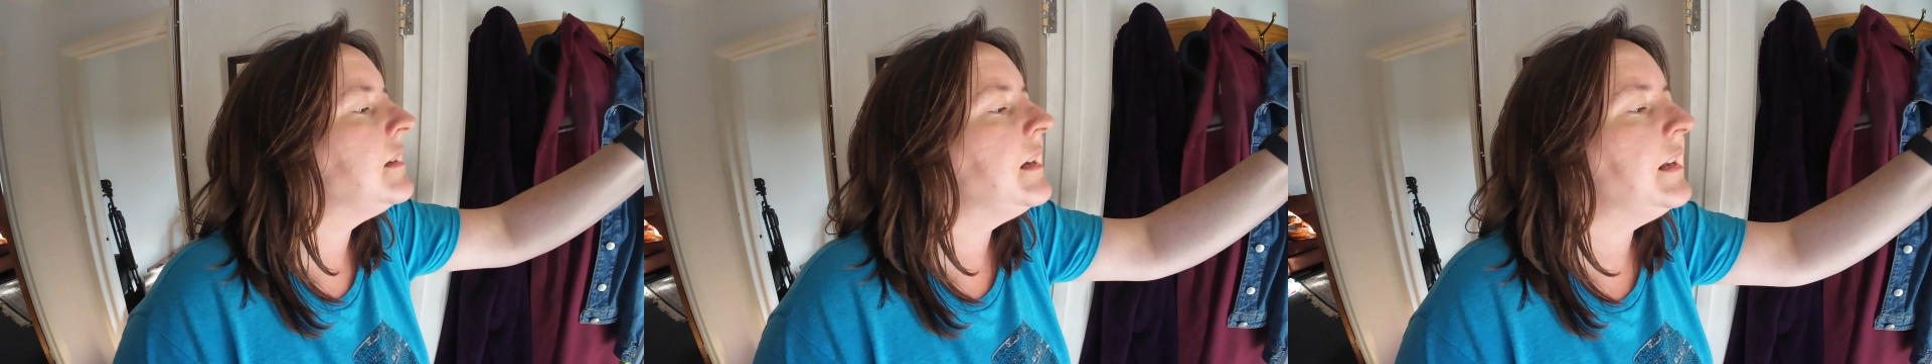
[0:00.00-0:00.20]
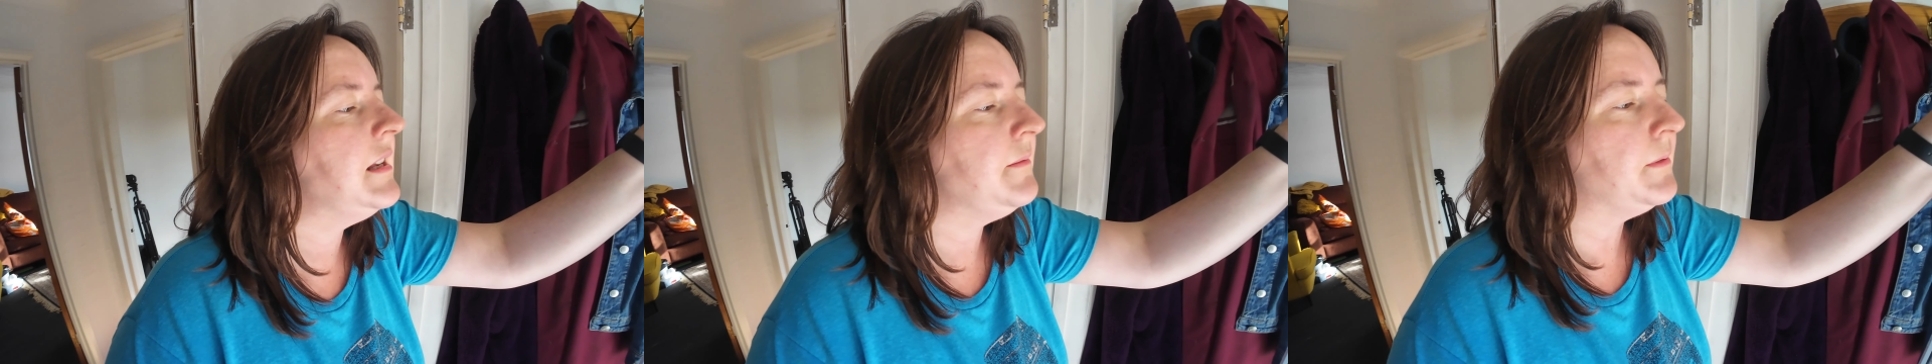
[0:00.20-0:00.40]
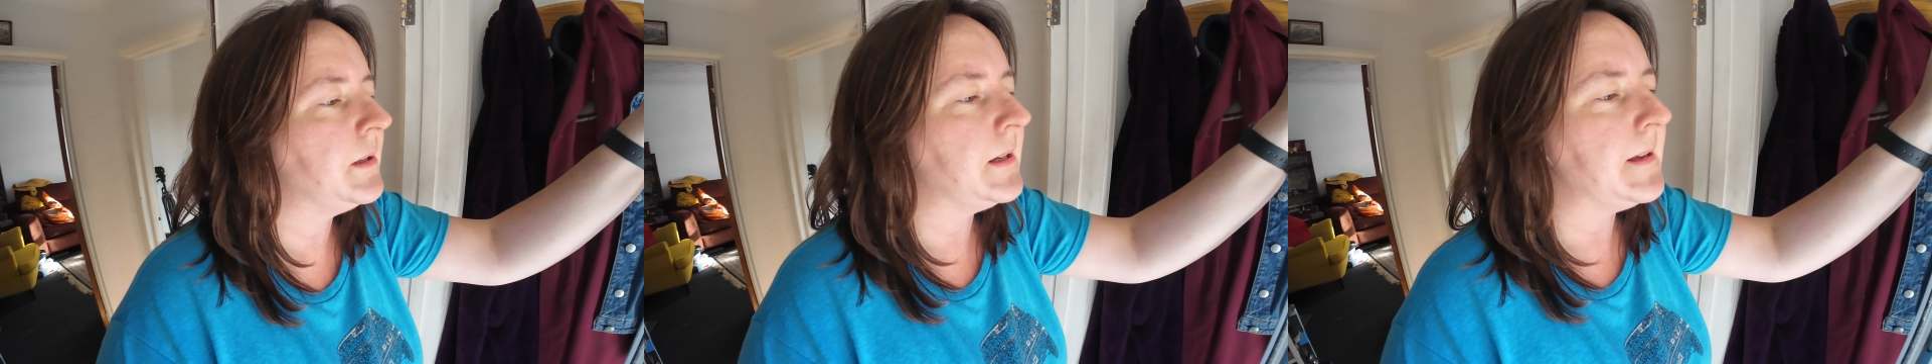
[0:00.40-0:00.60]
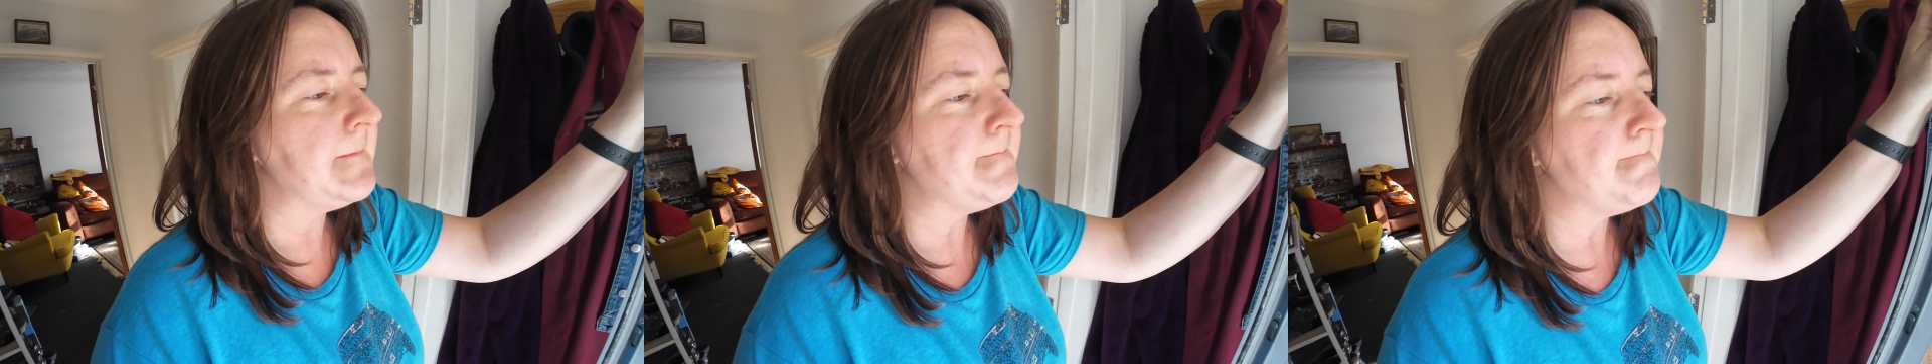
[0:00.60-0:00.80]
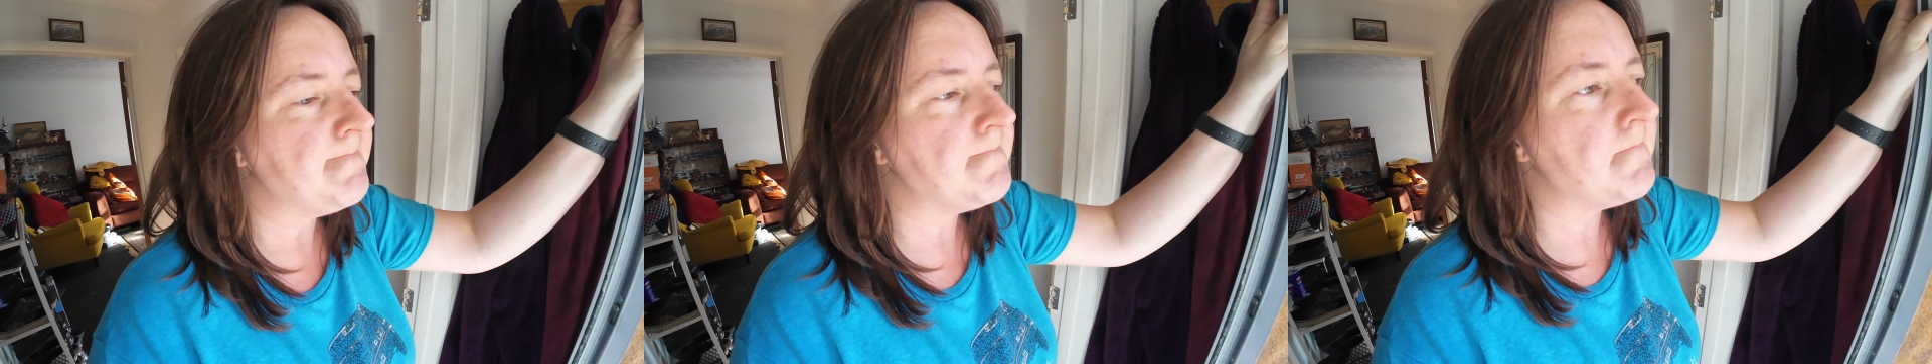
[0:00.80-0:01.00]
Anyway,
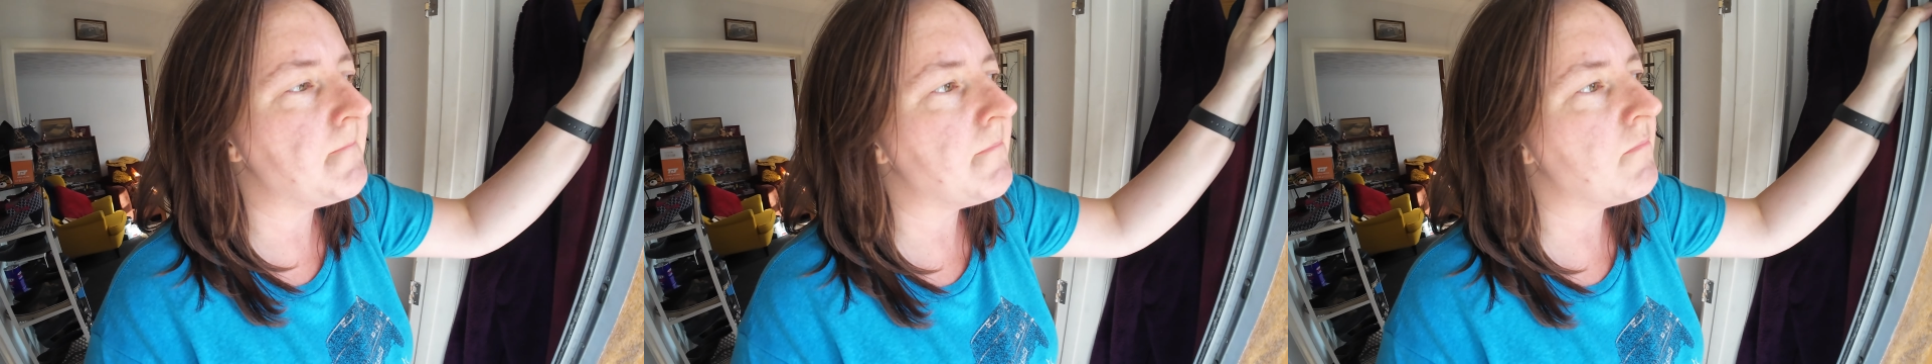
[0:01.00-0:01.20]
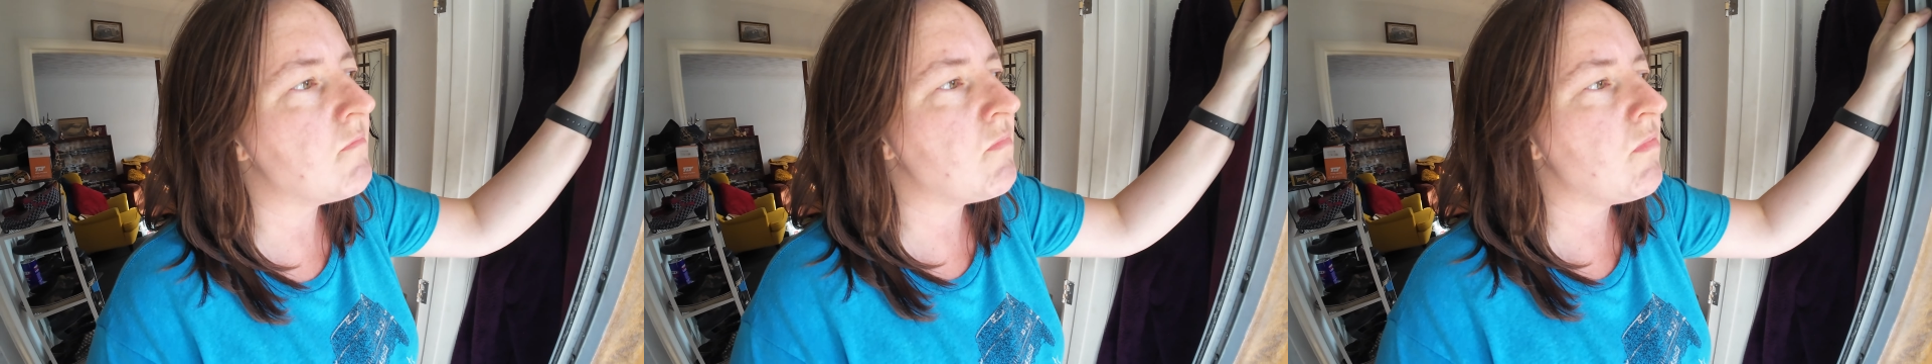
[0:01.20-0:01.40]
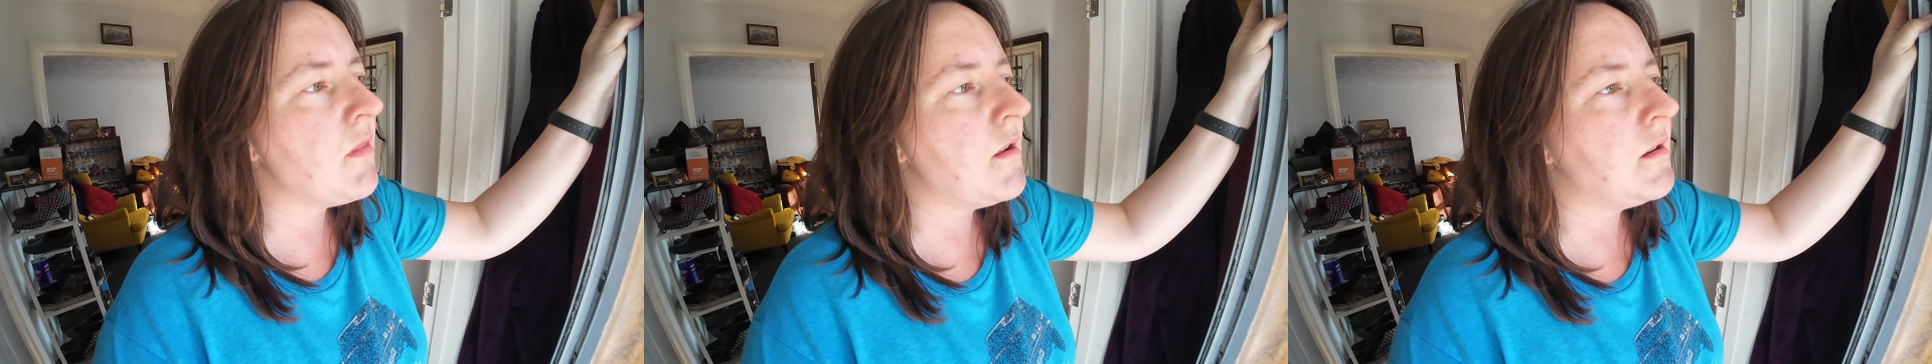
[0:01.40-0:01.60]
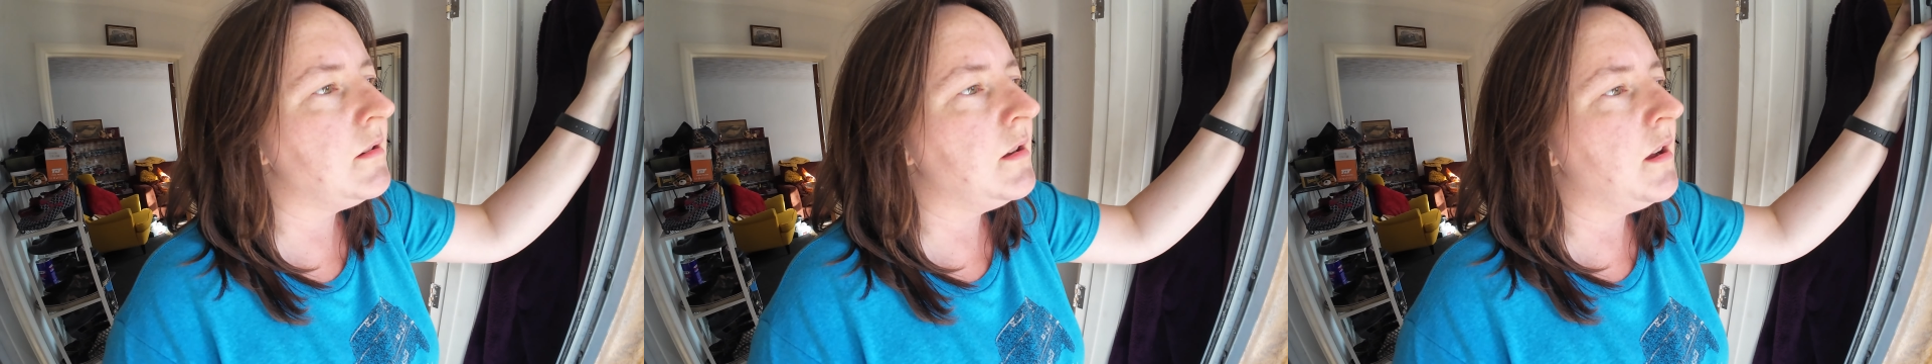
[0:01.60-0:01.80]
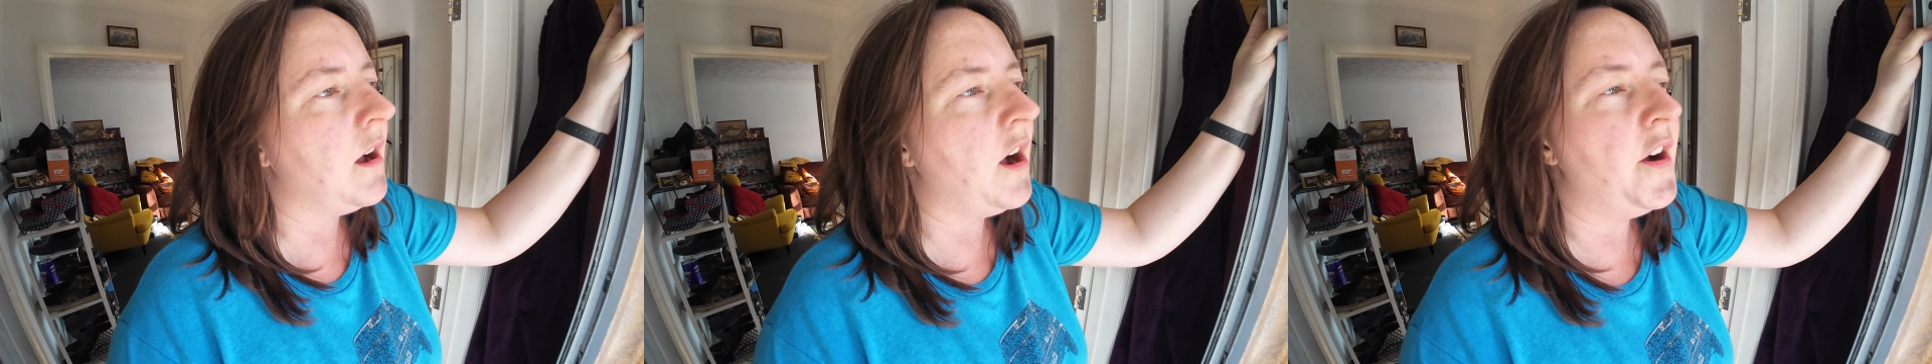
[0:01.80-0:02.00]

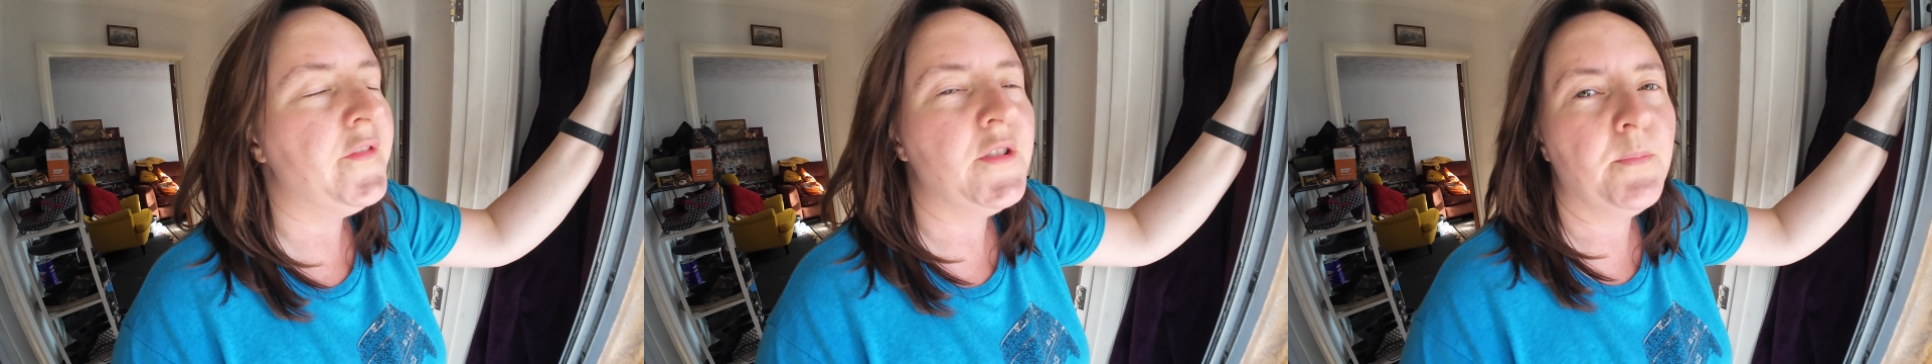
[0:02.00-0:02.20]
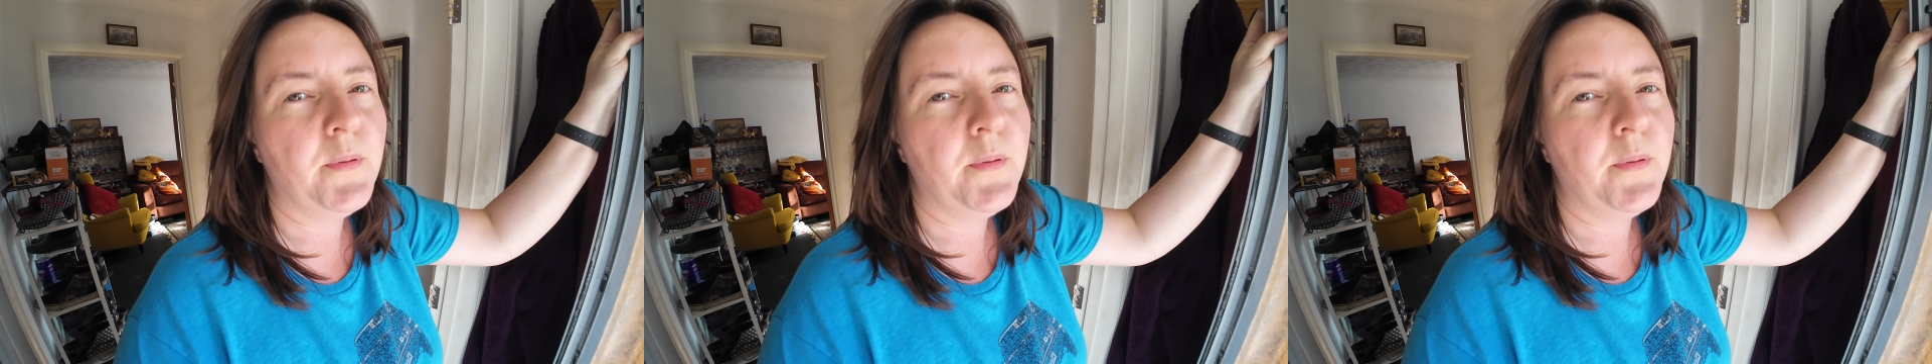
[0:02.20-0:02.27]
after